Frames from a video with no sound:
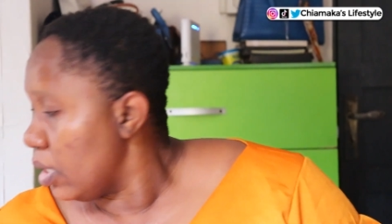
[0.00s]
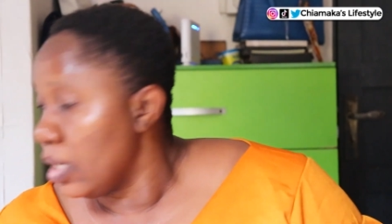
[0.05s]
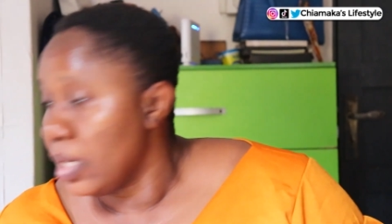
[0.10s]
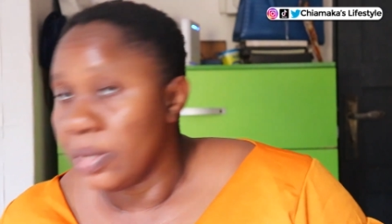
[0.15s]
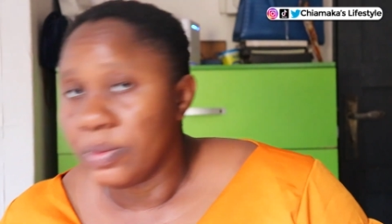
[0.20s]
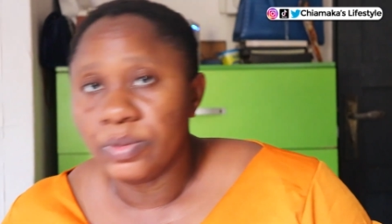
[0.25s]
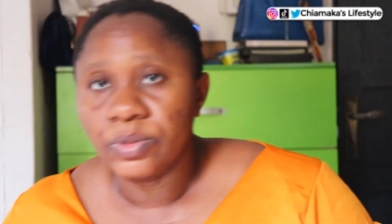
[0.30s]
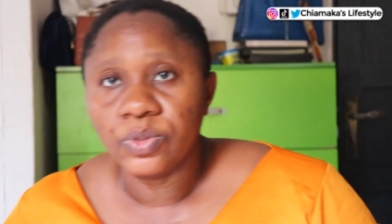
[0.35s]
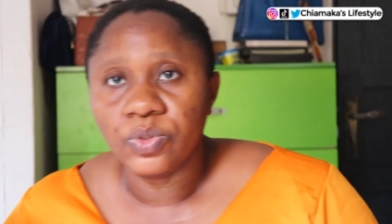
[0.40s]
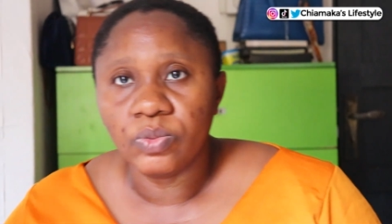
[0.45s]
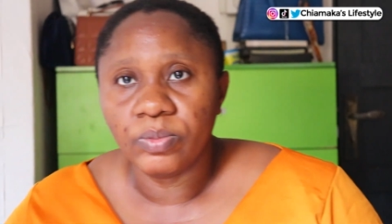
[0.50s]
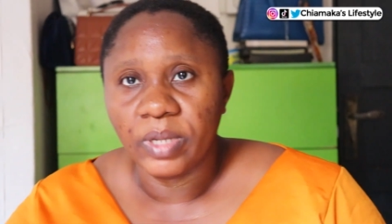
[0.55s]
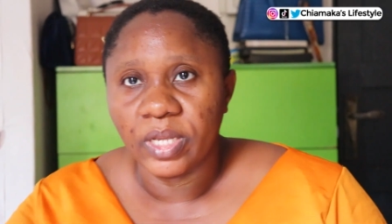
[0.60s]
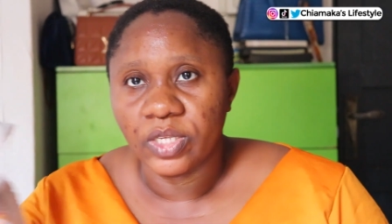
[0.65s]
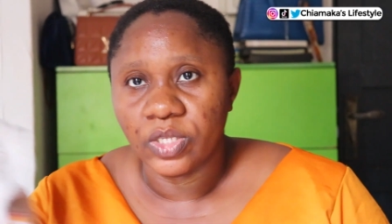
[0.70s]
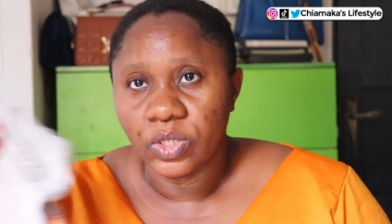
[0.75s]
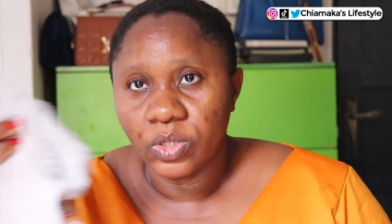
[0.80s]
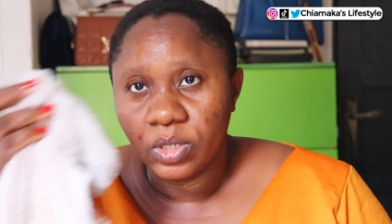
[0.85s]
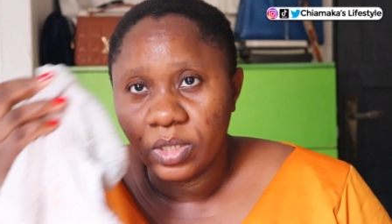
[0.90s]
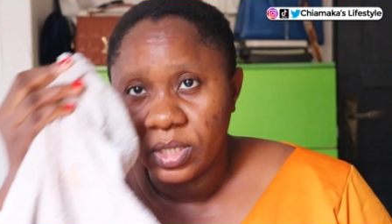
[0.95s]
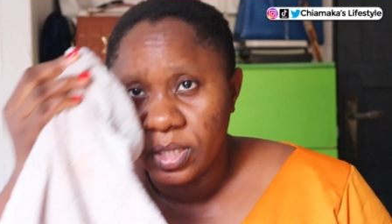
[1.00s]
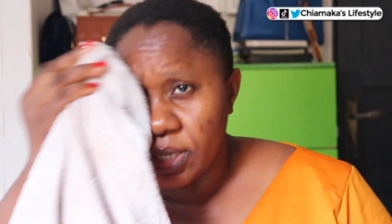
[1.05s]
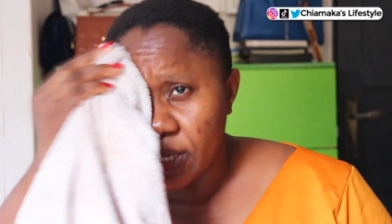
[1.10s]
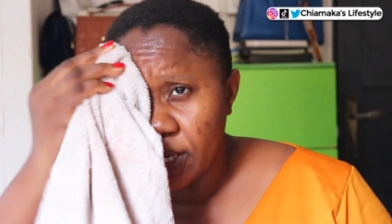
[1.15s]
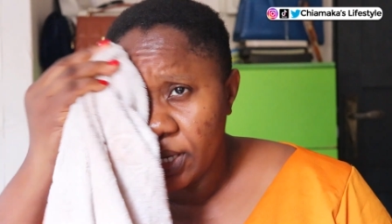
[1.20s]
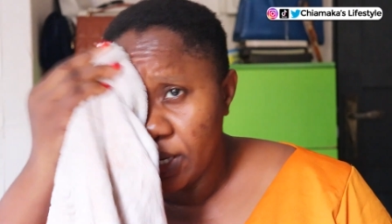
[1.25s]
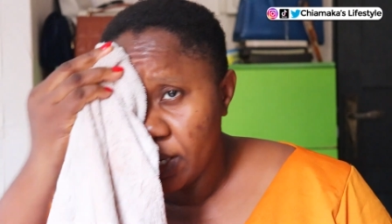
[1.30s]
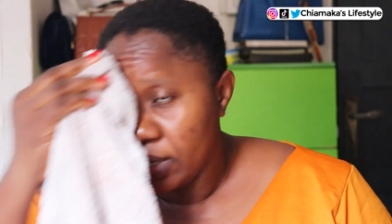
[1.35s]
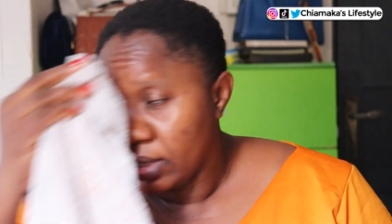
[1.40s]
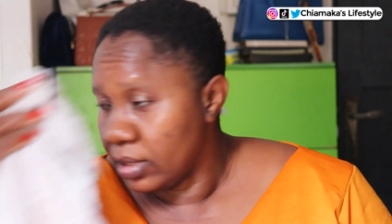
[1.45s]
I want to do my
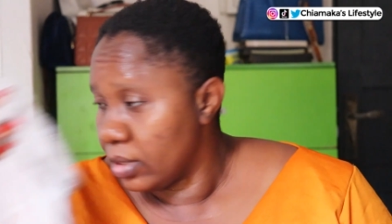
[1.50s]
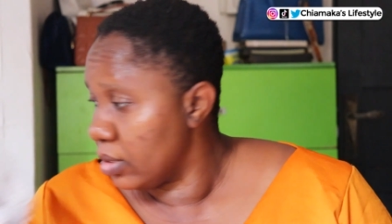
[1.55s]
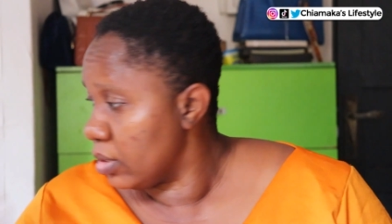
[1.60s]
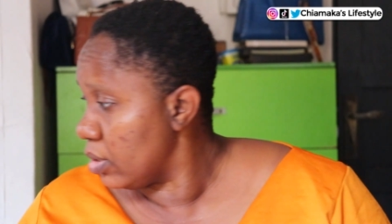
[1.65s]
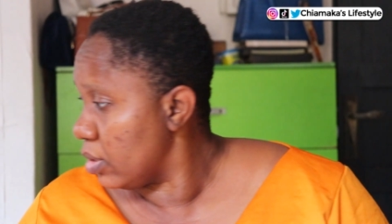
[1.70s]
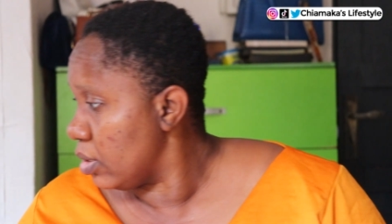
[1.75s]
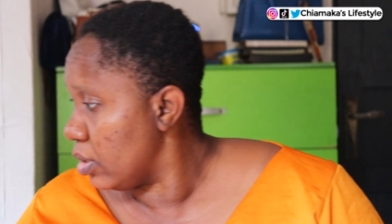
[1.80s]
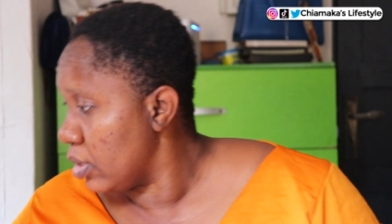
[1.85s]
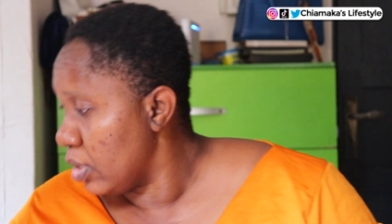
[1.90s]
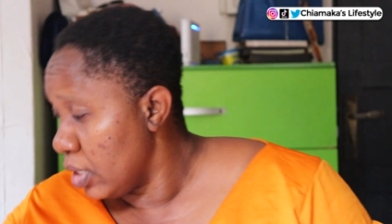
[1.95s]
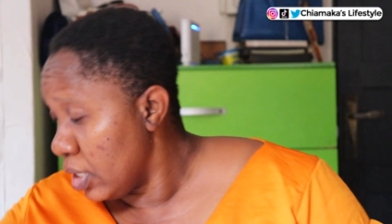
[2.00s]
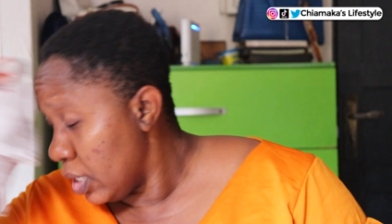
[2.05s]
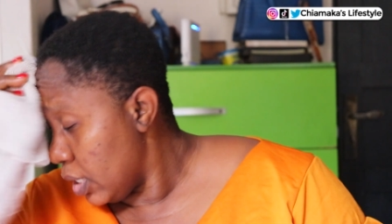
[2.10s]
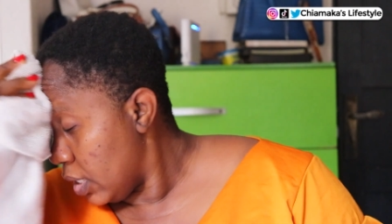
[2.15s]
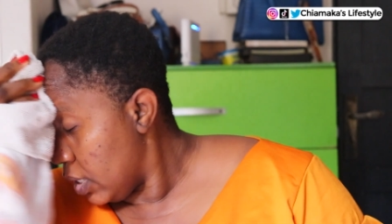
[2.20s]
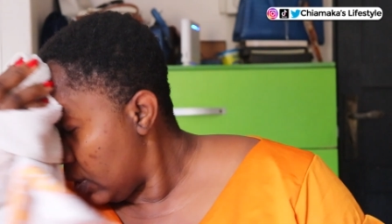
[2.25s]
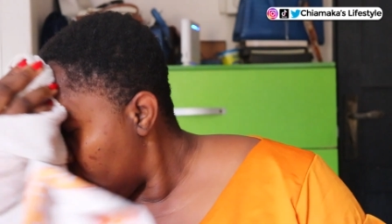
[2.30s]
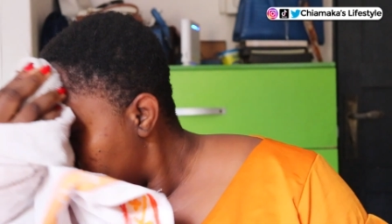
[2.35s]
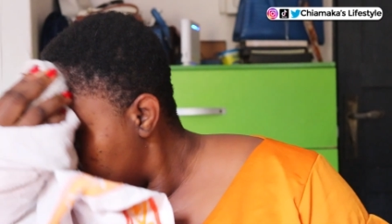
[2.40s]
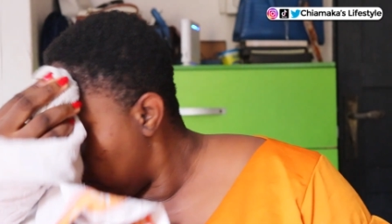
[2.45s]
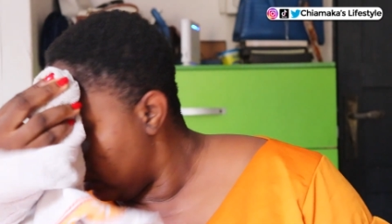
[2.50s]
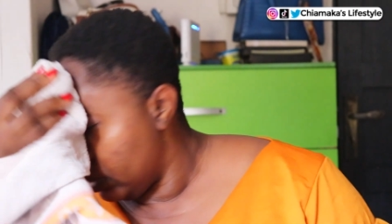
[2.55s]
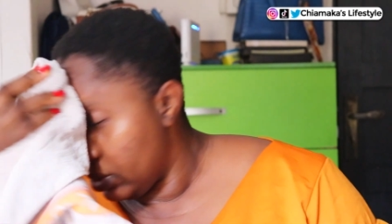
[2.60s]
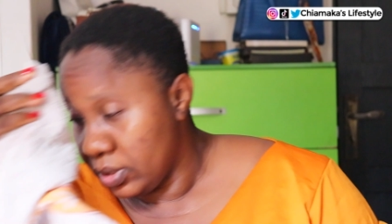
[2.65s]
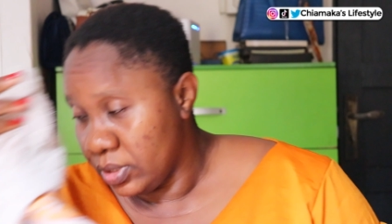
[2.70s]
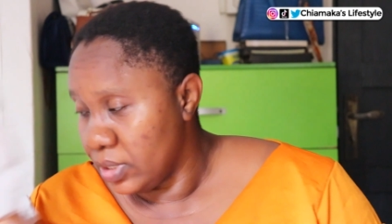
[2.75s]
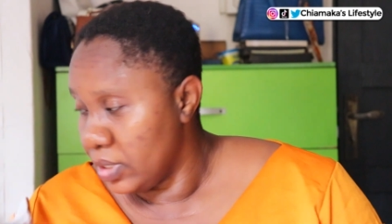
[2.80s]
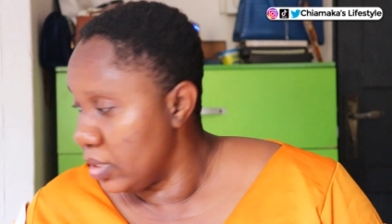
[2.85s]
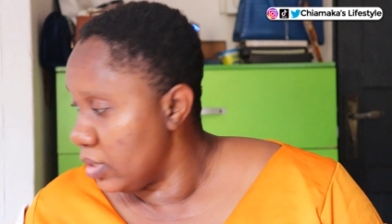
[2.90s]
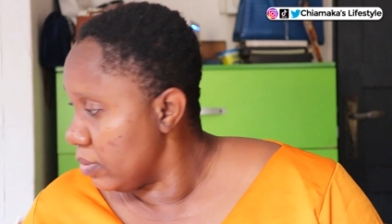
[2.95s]
skincare
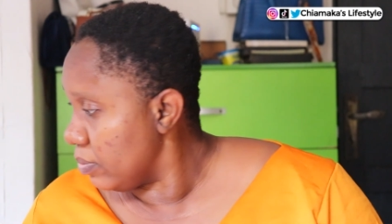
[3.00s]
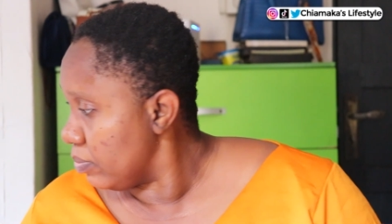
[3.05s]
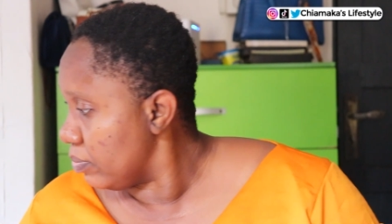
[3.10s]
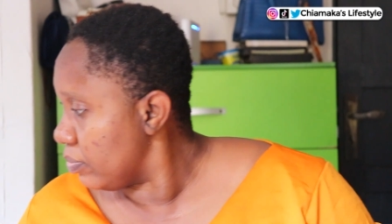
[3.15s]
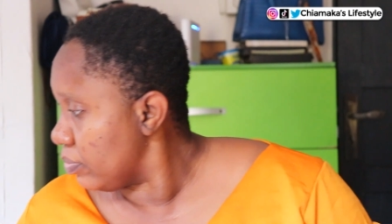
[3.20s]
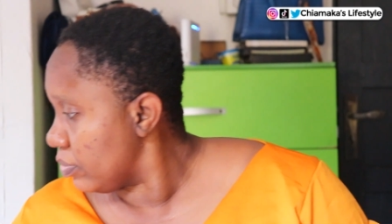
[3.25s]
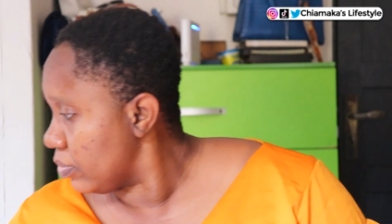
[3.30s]
routine.